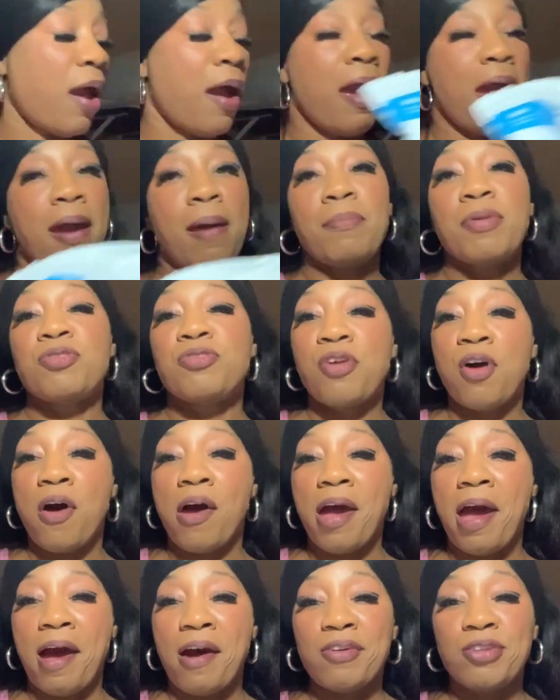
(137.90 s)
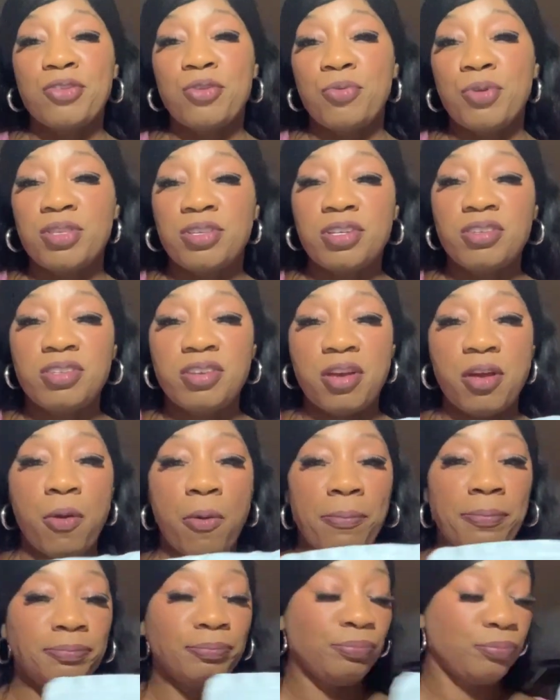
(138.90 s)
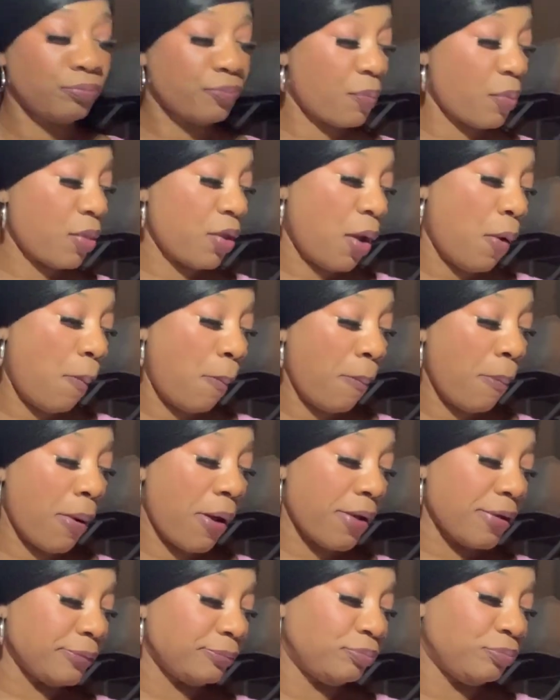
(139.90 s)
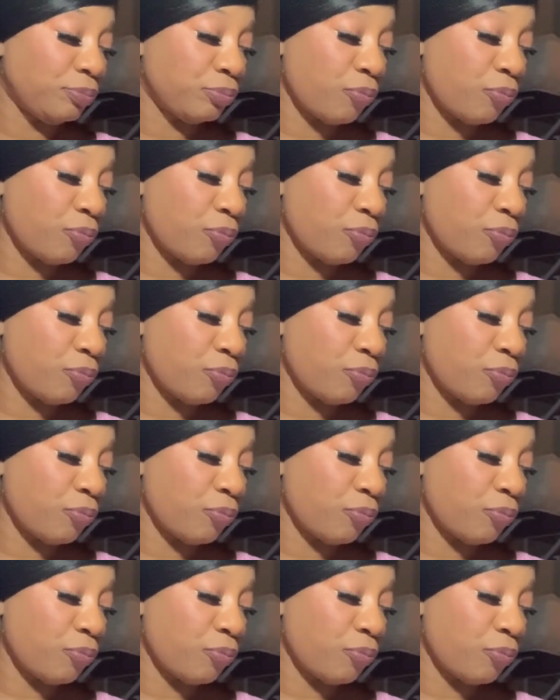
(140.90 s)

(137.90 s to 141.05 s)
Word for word: Amazon, I don't know what this is, but